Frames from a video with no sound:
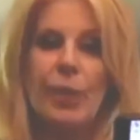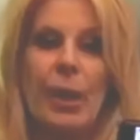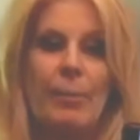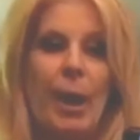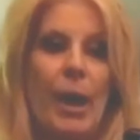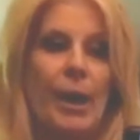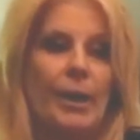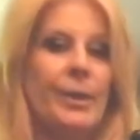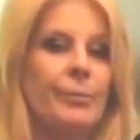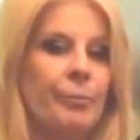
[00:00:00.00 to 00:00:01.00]
on the
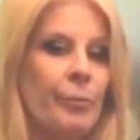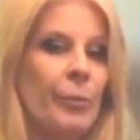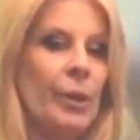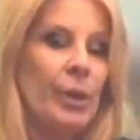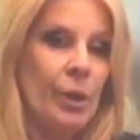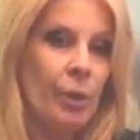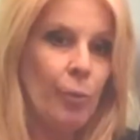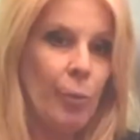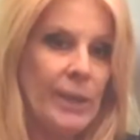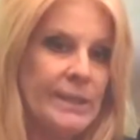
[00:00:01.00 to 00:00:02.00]
tripod.
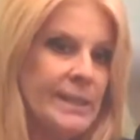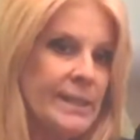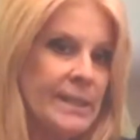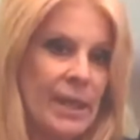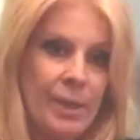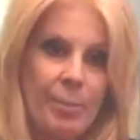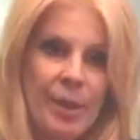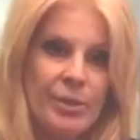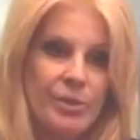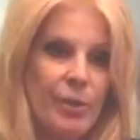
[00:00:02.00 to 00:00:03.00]
Once it's
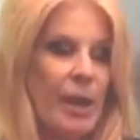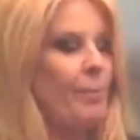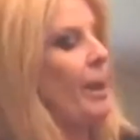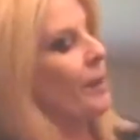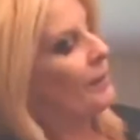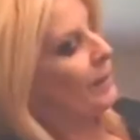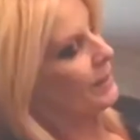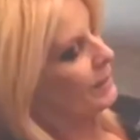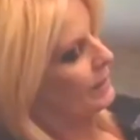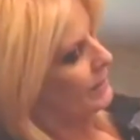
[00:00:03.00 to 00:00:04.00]
set up on the
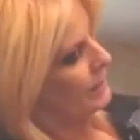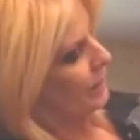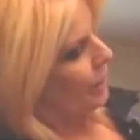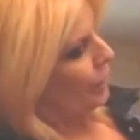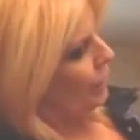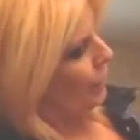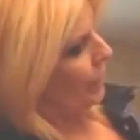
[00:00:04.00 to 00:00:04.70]
tripod like this,